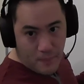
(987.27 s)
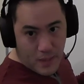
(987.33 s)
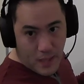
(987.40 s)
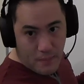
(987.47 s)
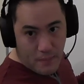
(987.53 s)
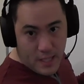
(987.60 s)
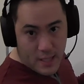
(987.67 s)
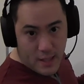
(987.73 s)

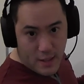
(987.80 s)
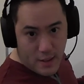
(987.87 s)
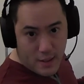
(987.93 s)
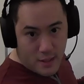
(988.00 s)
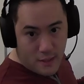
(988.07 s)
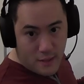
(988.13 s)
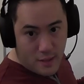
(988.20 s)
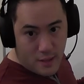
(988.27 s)
makes another
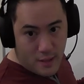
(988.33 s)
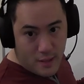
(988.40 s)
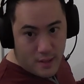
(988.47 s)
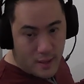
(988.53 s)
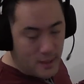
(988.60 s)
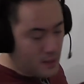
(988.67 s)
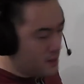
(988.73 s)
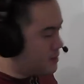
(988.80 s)
electric field,
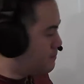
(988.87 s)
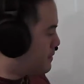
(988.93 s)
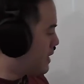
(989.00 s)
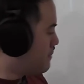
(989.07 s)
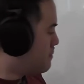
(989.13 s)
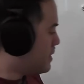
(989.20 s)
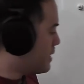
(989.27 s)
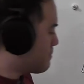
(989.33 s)
the bottom
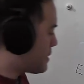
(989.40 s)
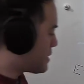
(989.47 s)
plate makes